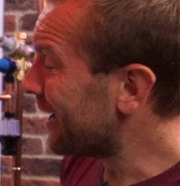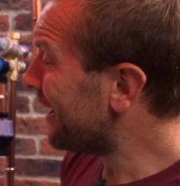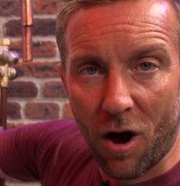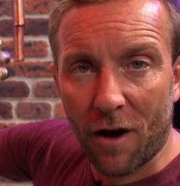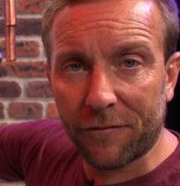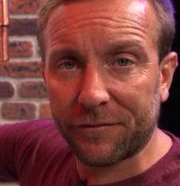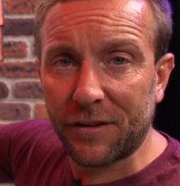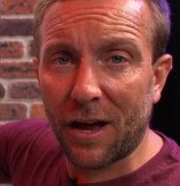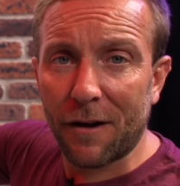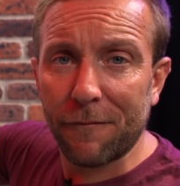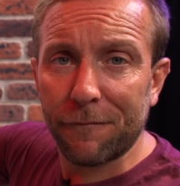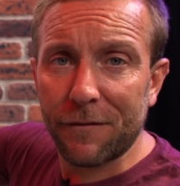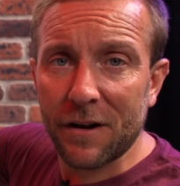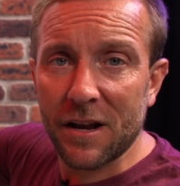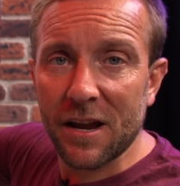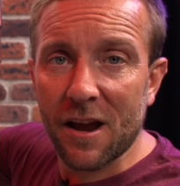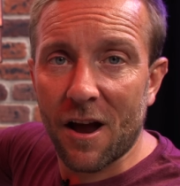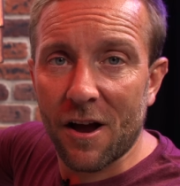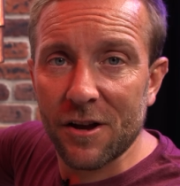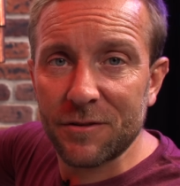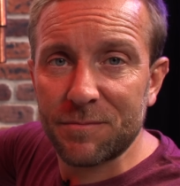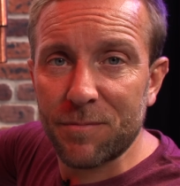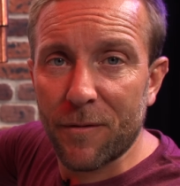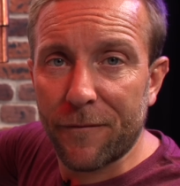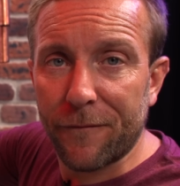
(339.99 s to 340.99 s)
I've done
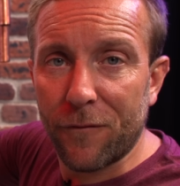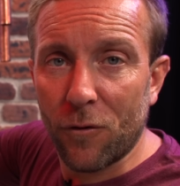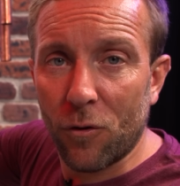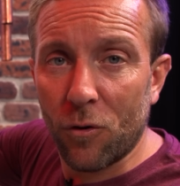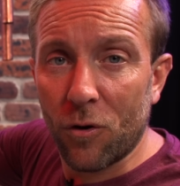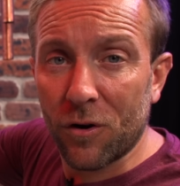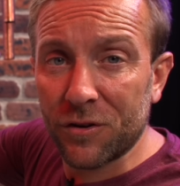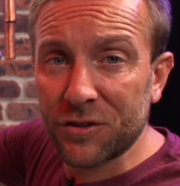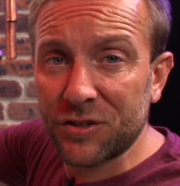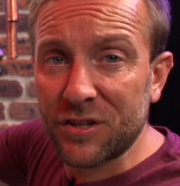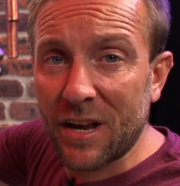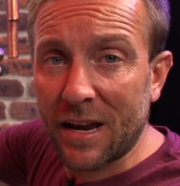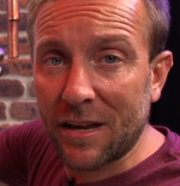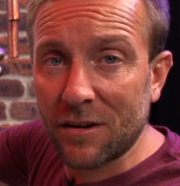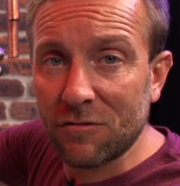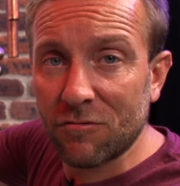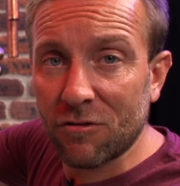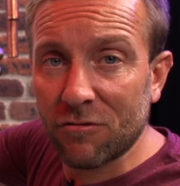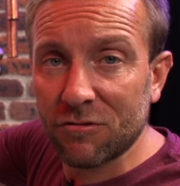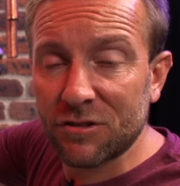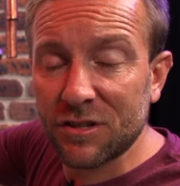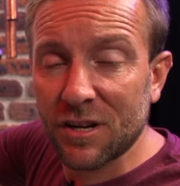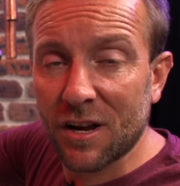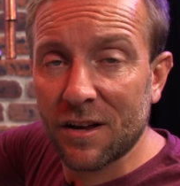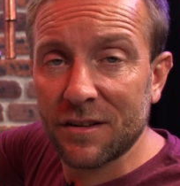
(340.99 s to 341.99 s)
videos before on
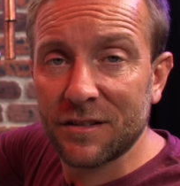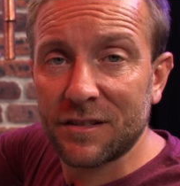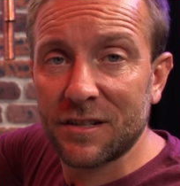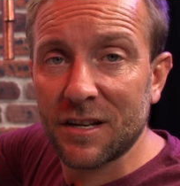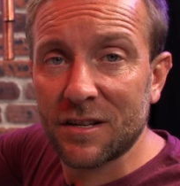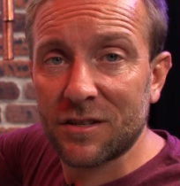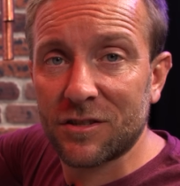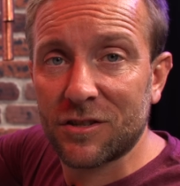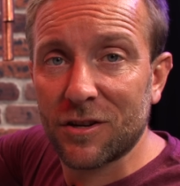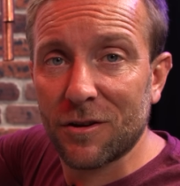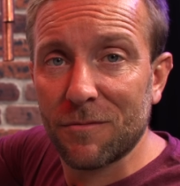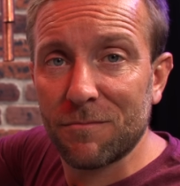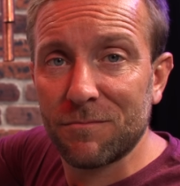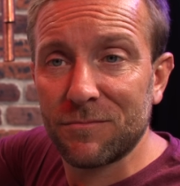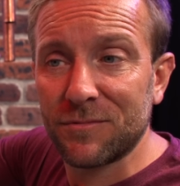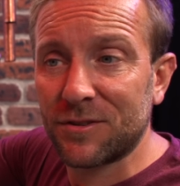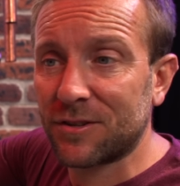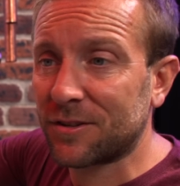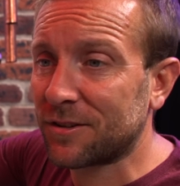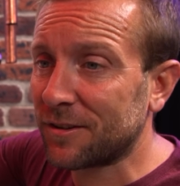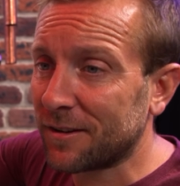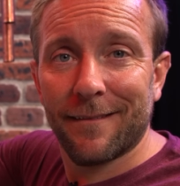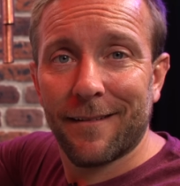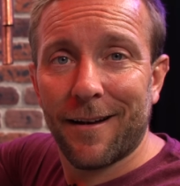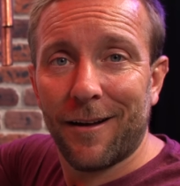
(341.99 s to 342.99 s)
secondary return
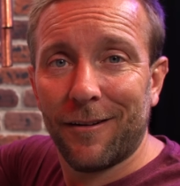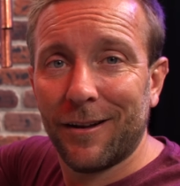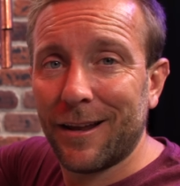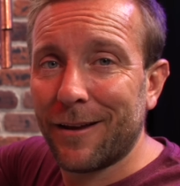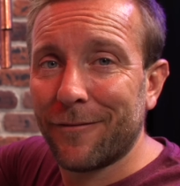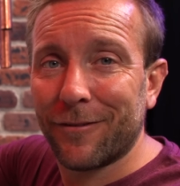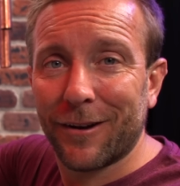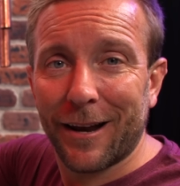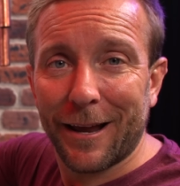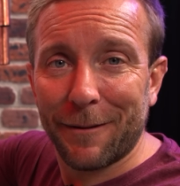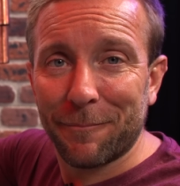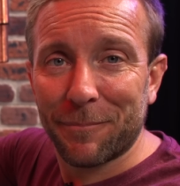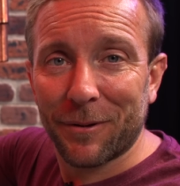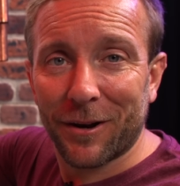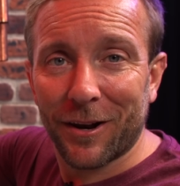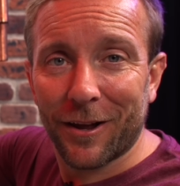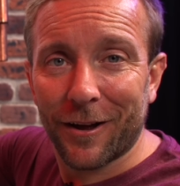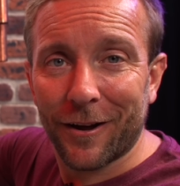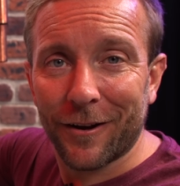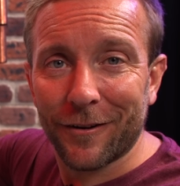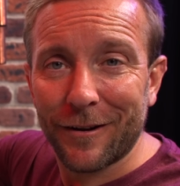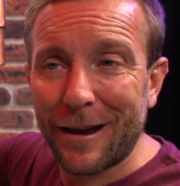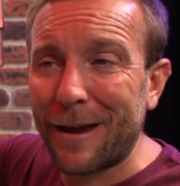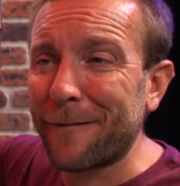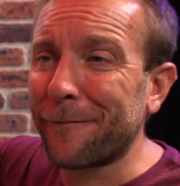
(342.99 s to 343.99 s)
systems. I'll leave a link
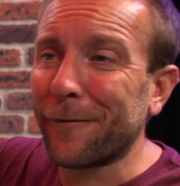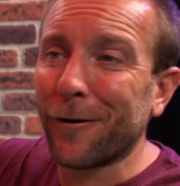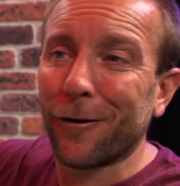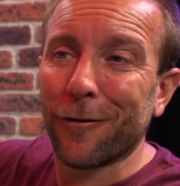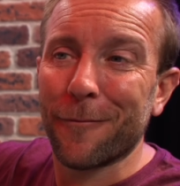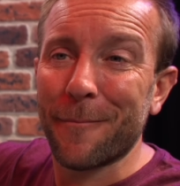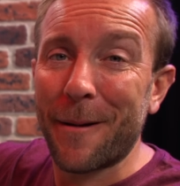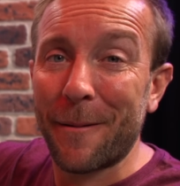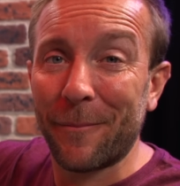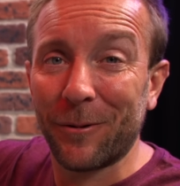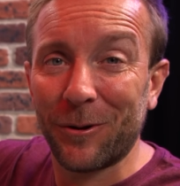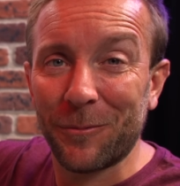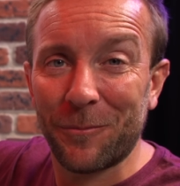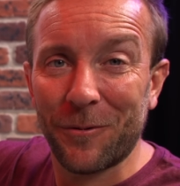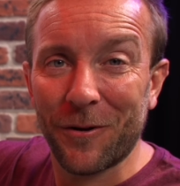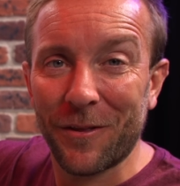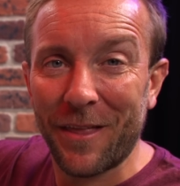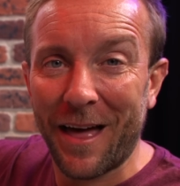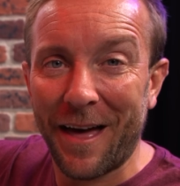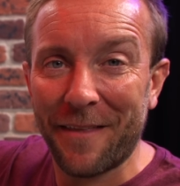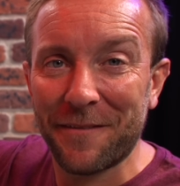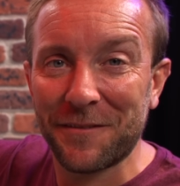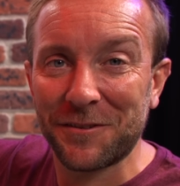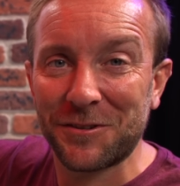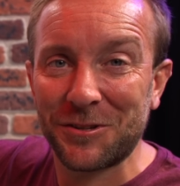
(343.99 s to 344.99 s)
below, if I remember to put
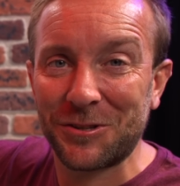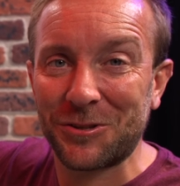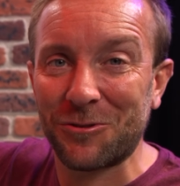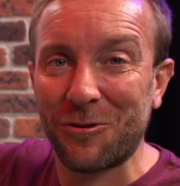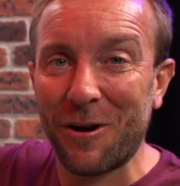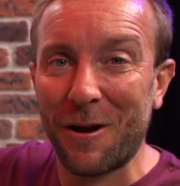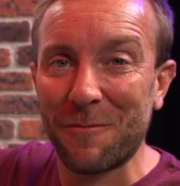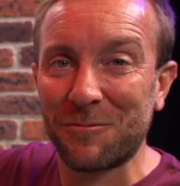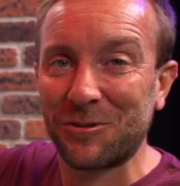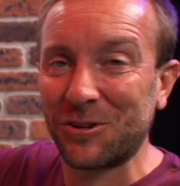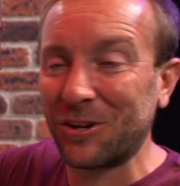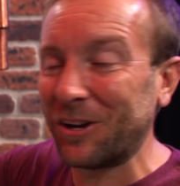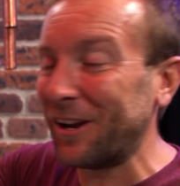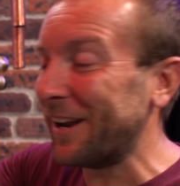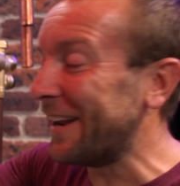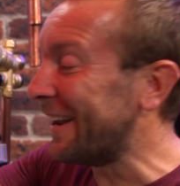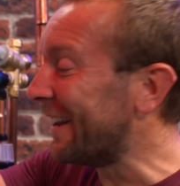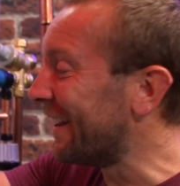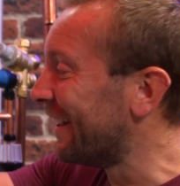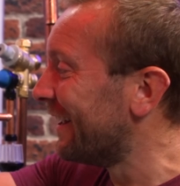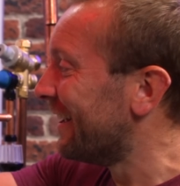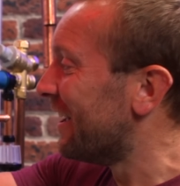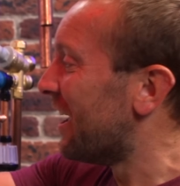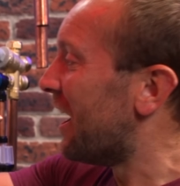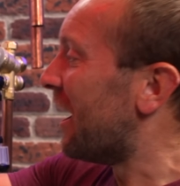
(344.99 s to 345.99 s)
that in the description.
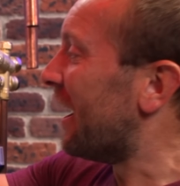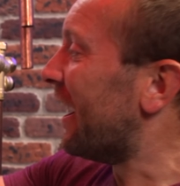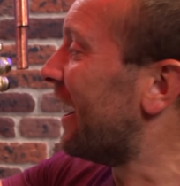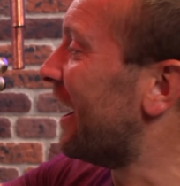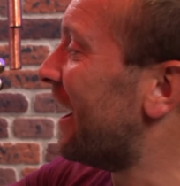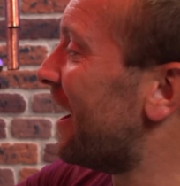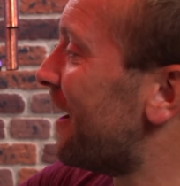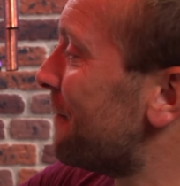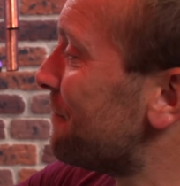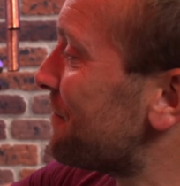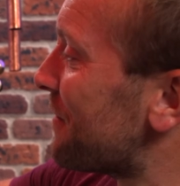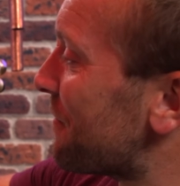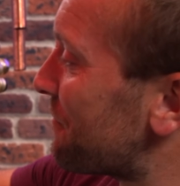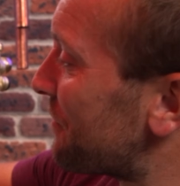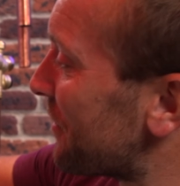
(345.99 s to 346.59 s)
Um,